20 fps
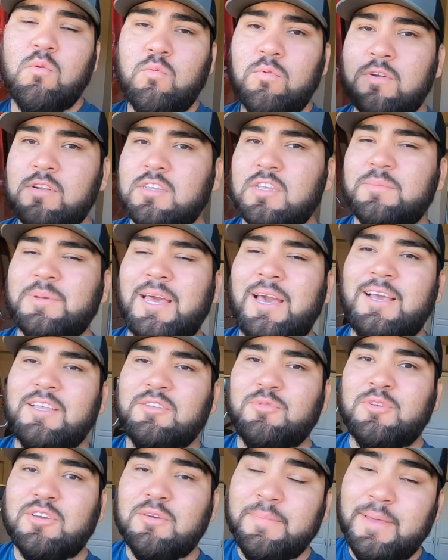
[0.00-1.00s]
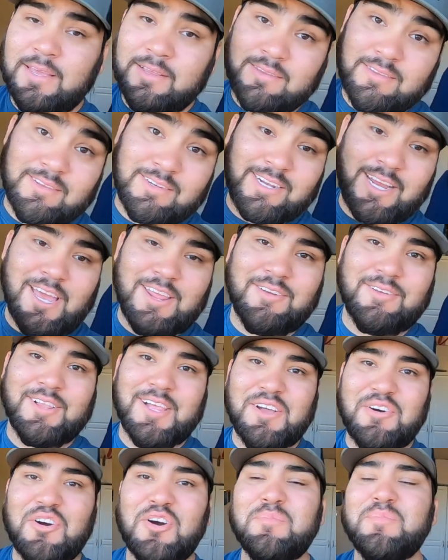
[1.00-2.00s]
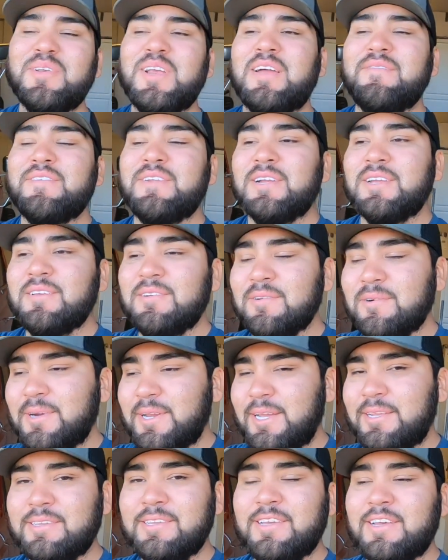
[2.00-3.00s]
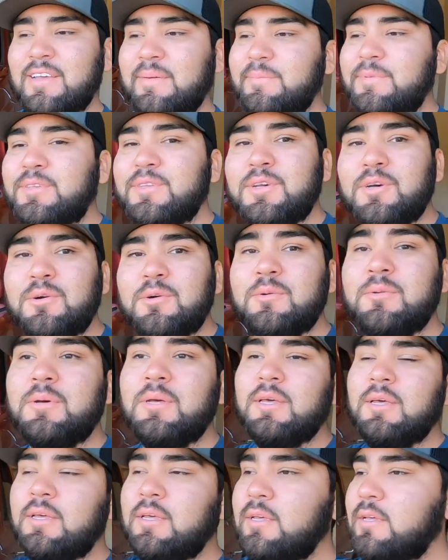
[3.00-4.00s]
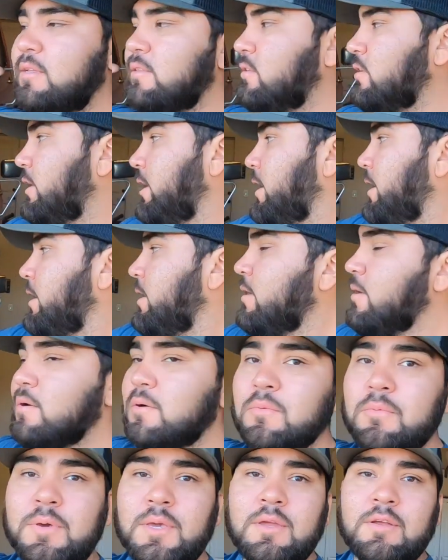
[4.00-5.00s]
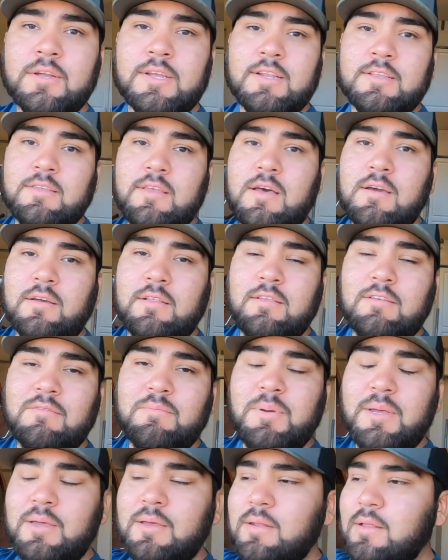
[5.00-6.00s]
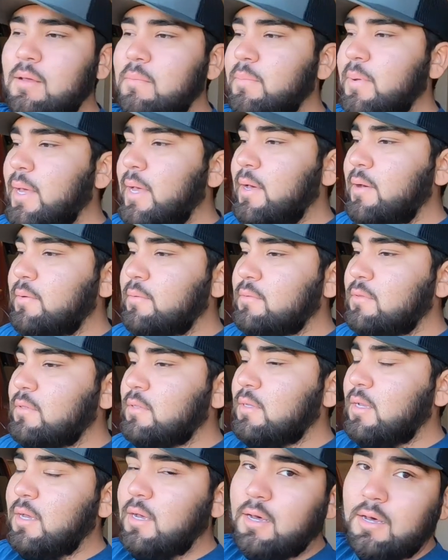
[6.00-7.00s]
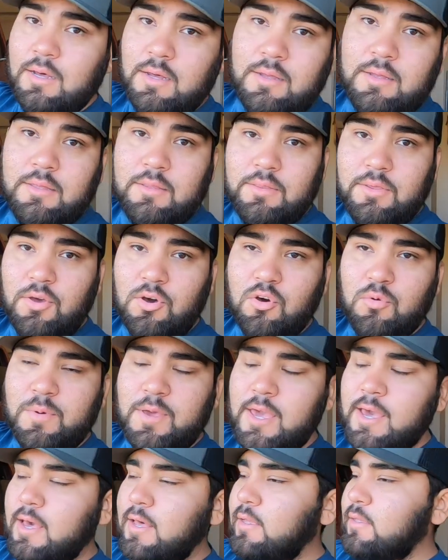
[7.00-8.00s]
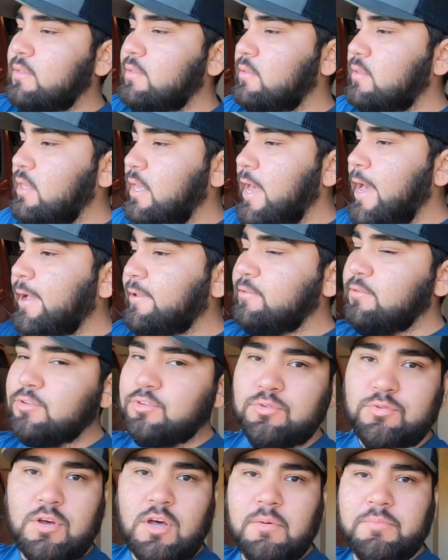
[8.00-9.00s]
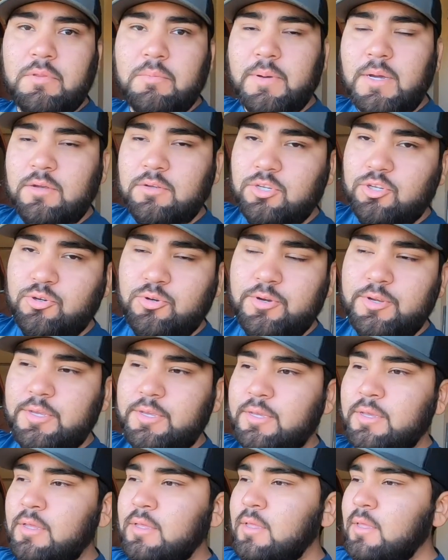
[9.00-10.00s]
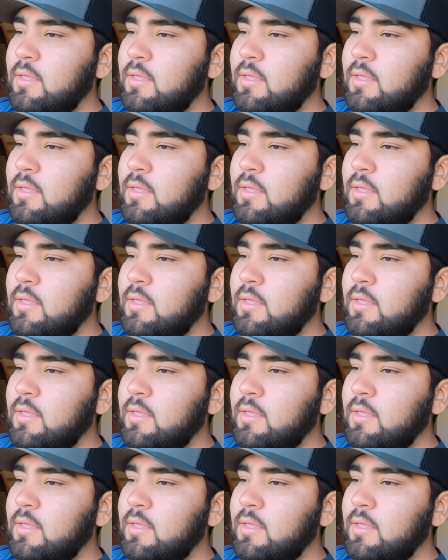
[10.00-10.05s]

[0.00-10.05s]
What is up, guys? Welcome back to the channel. I hope you're having a great time. So today we are going to talk a little bit about the OBS, the axle swap, the power steering,